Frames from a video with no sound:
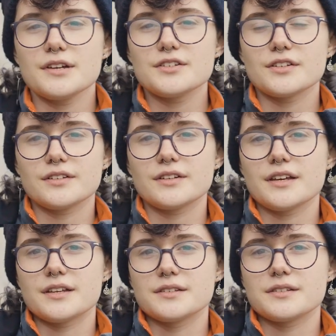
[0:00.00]
region
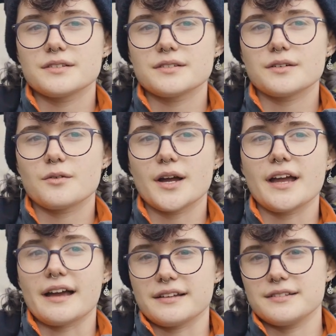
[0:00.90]
is
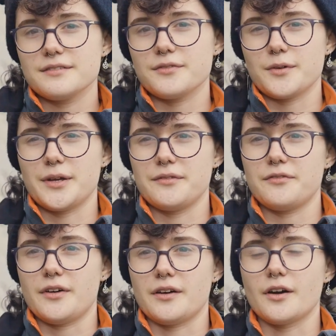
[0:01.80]
quite active with
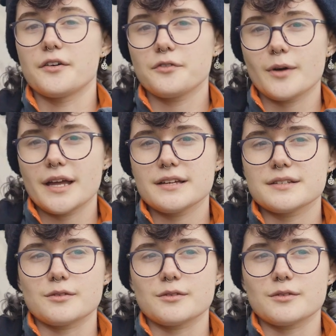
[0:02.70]
earthquakes.